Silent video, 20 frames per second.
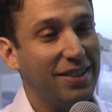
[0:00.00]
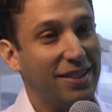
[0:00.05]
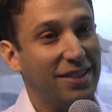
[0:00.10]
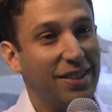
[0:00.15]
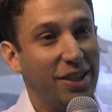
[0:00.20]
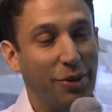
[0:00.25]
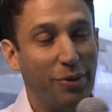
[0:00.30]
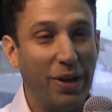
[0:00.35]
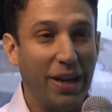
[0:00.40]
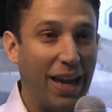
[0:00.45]
to
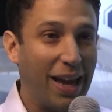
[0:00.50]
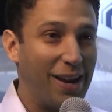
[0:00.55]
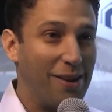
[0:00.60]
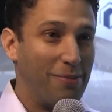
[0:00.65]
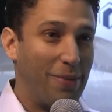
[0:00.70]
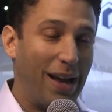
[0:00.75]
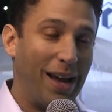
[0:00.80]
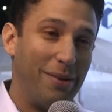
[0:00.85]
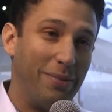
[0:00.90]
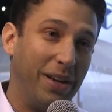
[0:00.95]
see you again
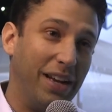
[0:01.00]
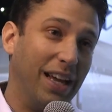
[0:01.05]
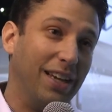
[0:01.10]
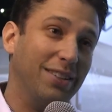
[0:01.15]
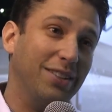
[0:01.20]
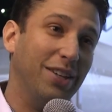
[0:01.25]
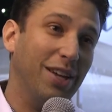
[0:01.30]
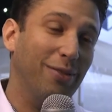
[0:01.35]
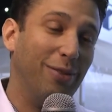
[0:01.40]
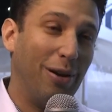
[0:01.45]
in Miami
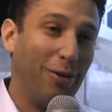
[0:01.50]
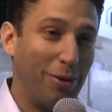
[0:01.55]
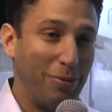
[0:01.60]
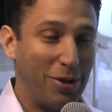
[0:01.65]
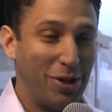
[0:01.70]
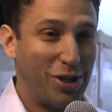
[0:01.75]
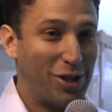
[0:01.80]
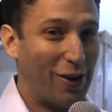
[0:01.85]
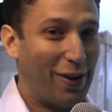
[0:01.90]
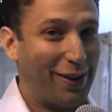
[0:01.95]
next year, where we'll
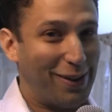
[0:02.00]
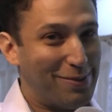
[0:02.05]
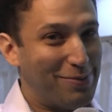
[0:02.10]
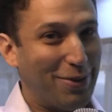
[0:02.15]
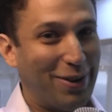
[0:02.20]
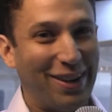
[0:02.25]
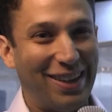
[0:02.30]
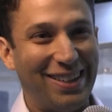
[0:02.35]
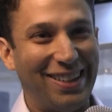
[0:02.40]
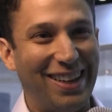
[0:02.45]
be showing the
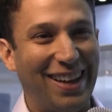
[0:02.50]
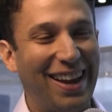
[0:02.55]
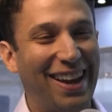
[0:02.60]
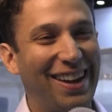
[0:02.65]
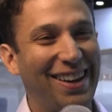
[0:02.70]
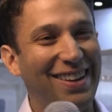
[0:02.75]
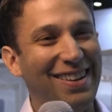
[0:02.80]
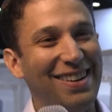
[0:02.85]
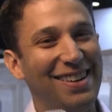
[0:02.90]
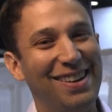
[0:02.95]
product
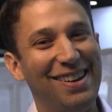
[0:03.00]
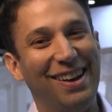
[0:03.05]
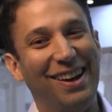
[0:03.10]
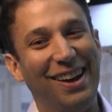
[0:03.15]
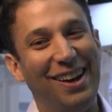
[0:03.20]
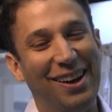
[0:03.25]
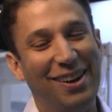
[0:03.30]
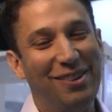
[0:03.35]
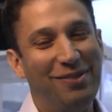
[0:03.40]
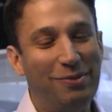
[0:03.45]
again,
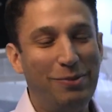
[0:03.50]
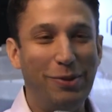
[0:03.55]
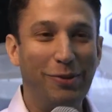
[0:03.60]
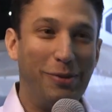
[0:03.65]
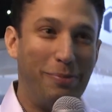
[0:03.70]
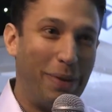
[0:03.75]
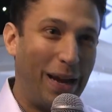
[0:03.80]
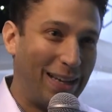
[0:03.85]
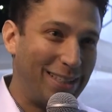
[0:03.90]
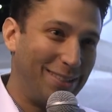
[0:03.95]
um,
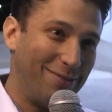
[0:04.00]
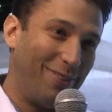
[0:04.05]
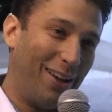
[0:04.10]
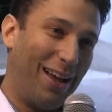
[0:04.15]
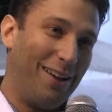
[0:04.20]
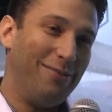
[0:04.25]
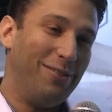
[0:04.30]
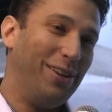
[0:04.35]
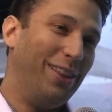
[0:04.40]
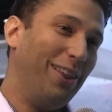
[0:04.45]
moving back to
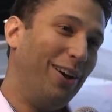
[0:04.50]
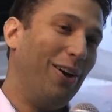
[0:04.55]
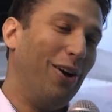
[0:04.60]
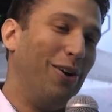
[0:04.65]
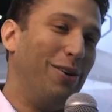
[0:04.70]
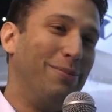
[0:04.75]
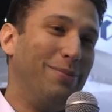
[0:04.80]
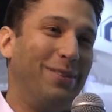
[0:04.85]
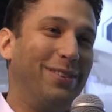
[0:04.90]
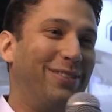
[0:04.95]
Miami, the
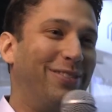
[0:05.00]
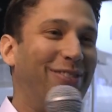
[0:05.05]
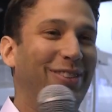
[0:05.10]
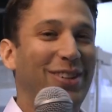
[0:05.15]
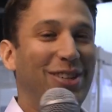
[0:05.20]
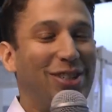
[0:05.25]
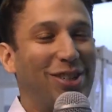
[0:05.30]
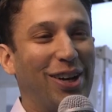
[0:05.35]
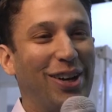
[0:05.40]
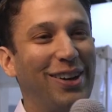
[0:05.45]
home of
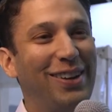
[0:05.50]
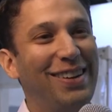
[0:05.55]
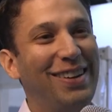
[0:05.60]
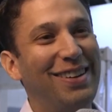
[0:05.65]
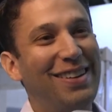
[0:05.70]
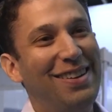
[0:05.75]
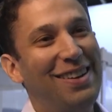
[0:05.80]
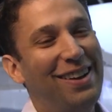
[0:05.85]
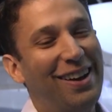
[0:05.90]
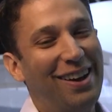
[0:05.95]
the show.
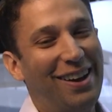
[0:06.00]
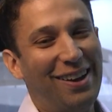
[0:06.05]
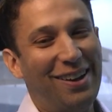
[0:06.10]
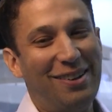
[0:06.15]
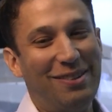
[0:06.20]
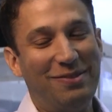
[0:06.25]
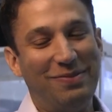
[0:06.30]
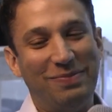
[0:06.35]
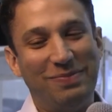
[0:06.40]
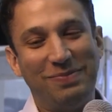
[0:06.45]

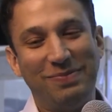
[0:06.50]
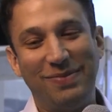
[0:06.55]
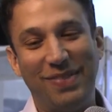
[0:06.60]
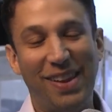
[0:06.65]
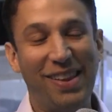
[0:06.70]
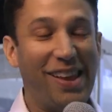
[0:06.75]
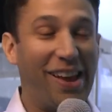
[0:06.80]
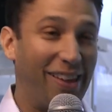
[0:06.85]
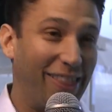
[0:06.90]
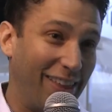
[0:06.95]
Um,
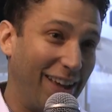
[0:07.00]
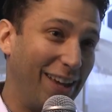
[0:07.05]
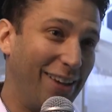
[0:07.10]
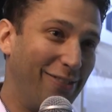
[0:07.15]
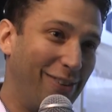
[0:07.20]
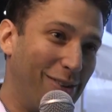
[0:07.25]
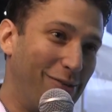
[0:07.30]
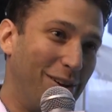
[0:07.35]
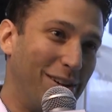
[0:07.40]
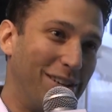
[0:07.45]
and yeah, thank you very